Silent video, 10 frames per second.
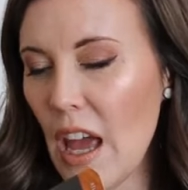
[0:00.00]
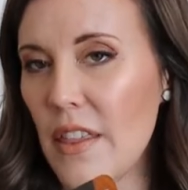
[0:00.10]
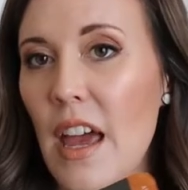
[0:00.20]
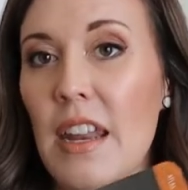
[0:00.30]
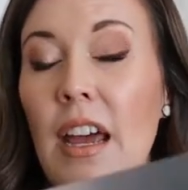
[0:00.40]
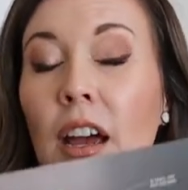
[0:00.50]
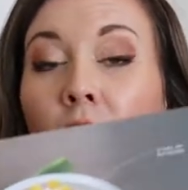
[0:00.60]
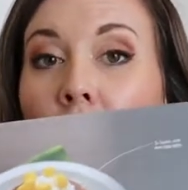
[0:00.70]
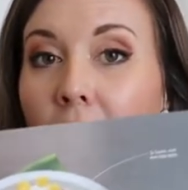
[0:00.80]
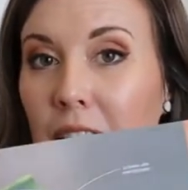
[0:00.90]
And then
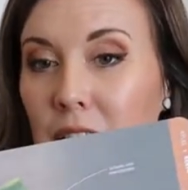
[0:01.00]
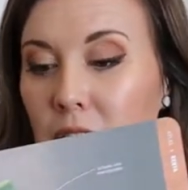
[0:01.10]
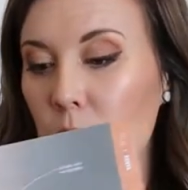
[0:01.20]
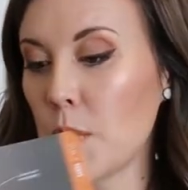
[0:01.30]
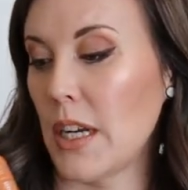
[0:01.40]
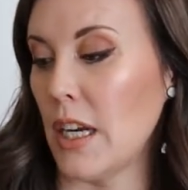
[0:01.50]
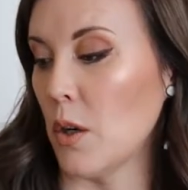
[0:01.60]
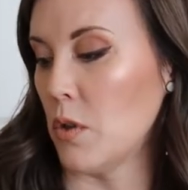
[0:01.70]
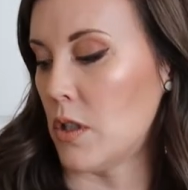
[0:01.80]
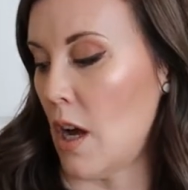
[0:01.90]
I guess since we're
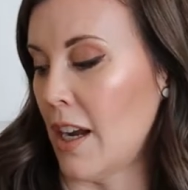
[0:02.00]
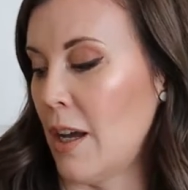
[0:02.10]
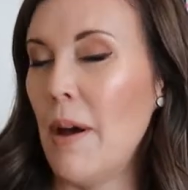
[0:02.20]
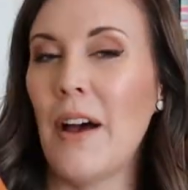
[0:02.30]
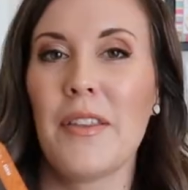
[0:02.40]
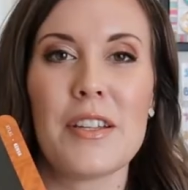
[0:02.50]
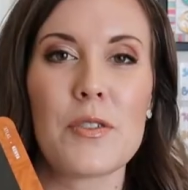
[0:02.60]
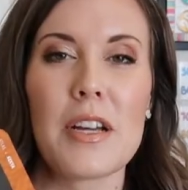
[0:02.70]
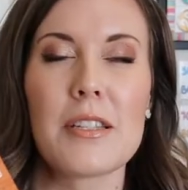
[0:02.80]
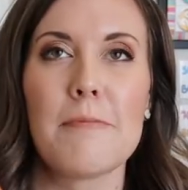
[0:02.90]
here, we'll talk about
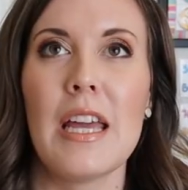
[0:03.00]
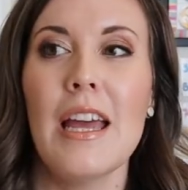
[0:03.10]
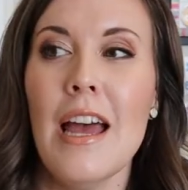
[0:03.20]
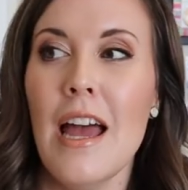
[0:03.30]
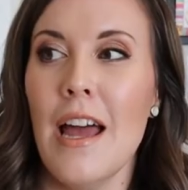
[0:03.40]
this recipe.